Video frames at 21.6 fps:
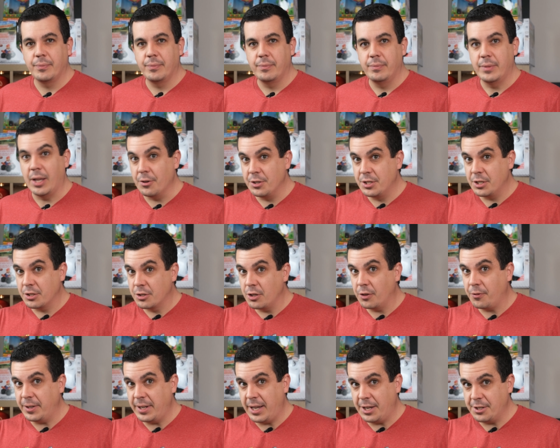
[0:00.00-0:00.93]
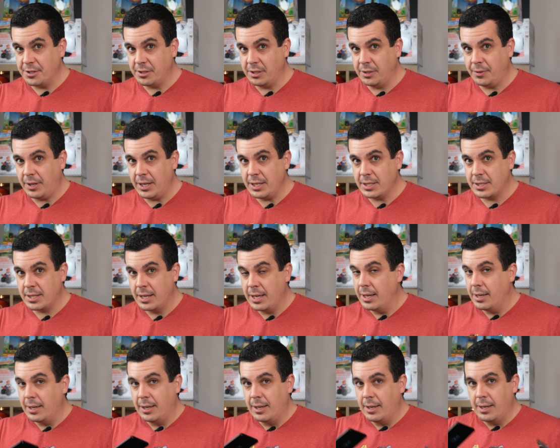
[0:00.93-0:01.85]
Now, is this good financial advice?
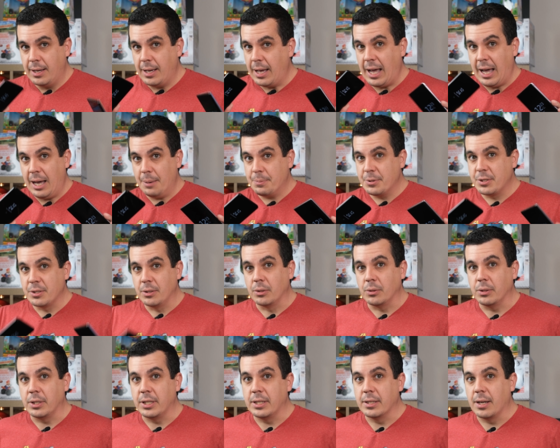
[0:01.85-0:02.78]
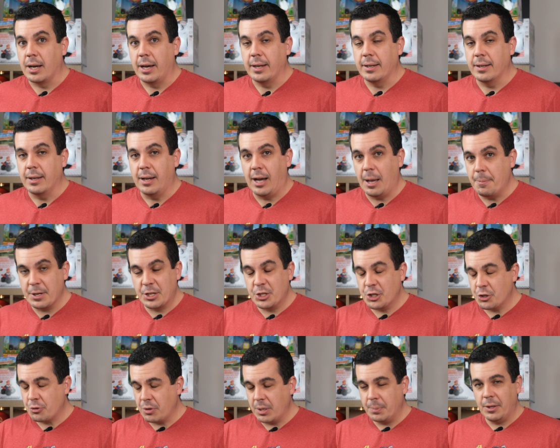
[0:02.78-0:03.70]
Absolutely not. I'm
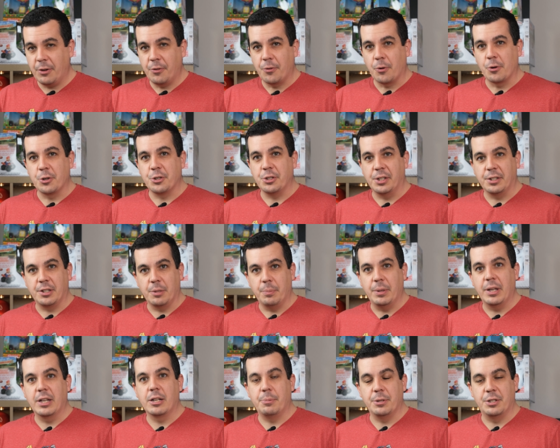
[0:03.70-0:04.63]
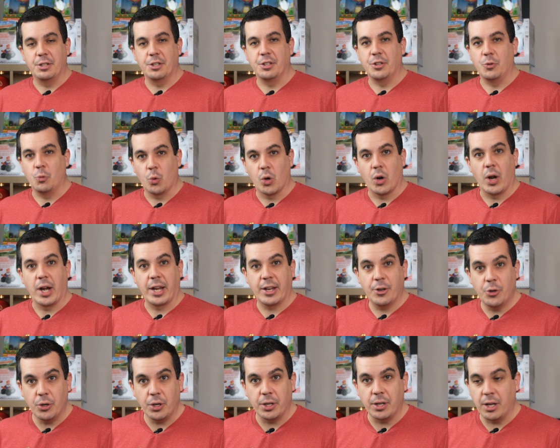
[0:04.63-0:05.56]
extremely fortunate to be in a position where I
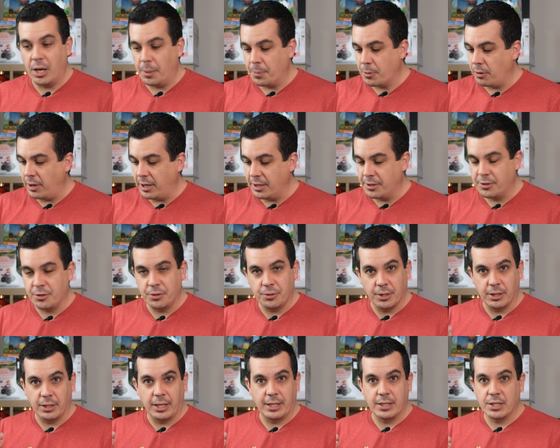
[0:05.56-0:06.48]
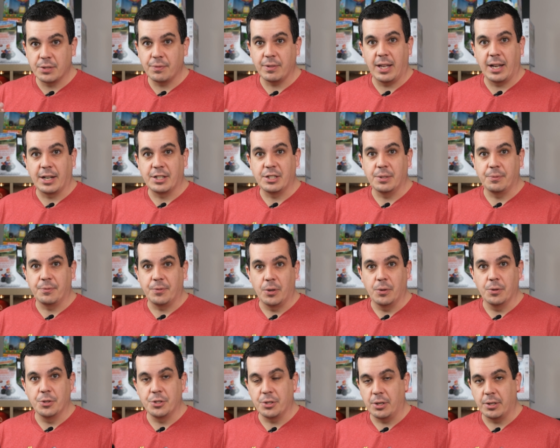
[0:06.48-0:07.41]
could upgrade to the latest flagship
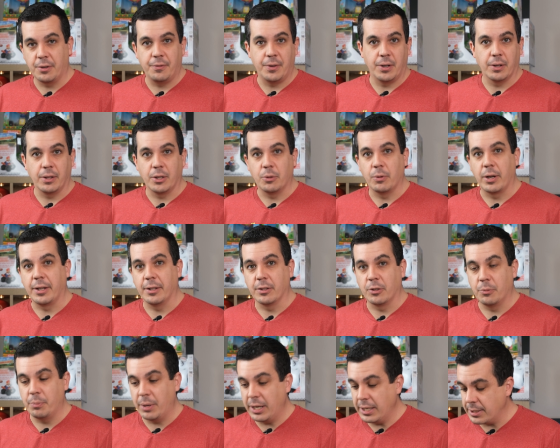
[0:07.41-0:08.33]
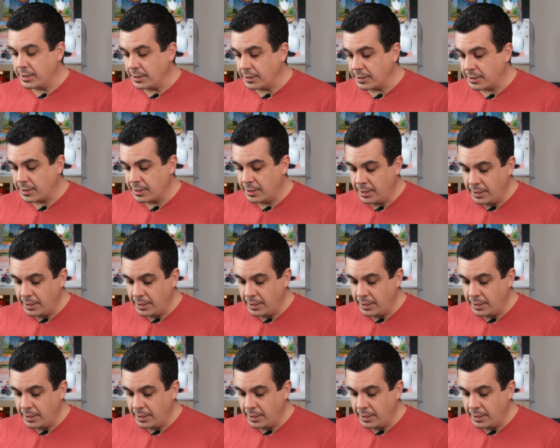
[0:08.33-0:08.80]
phones on a fairly regular basis.